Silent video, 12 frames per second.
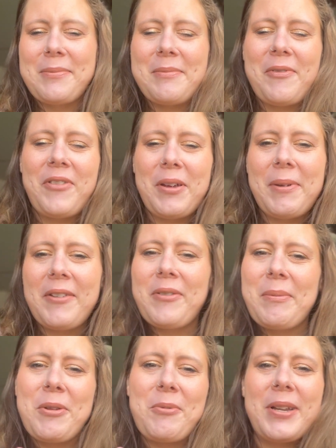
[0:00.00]
filming
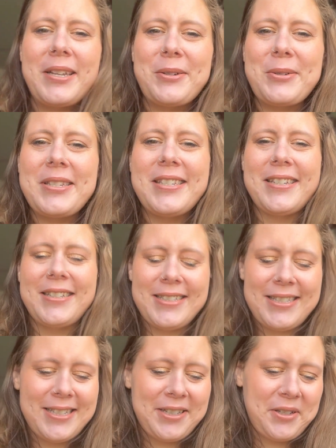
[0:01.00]
from the windowsill
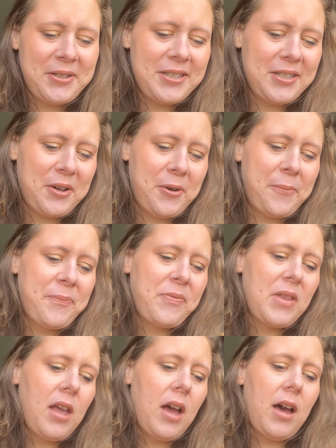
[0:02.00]
still. So
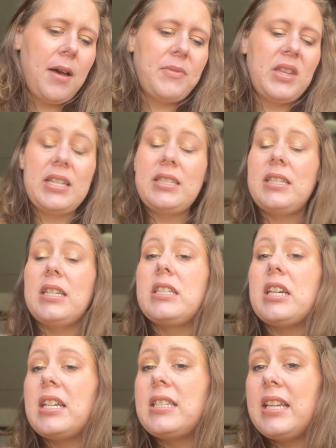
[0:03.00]
this
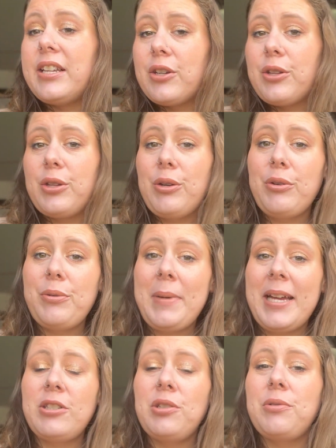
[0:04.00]
does include
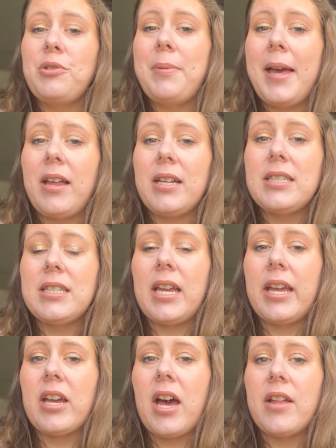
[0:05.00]
my 2 new palettes that
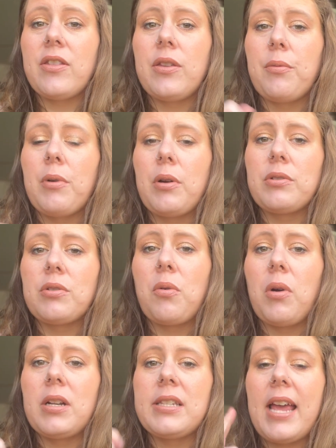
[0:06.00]
I got, the Rose
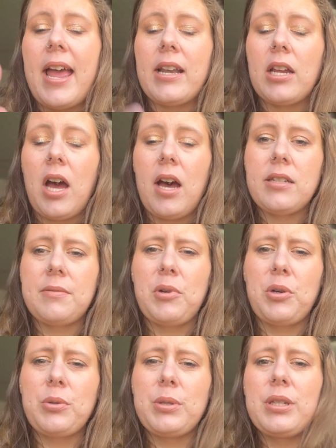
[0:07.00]
Quartz and
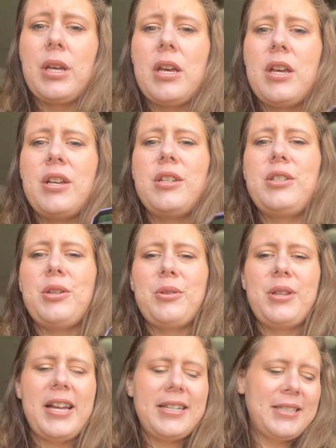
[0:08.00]
Cosmos. So
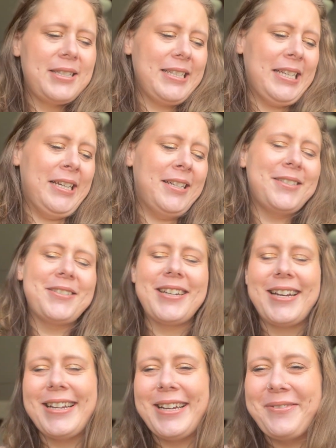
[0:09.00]
let's, oh
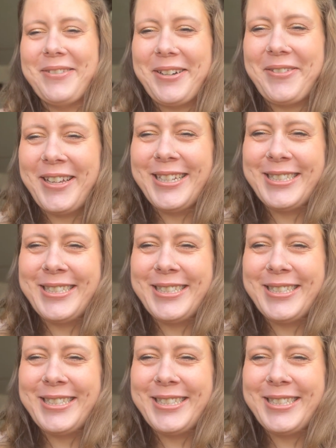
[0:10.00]
God, I'm nervous.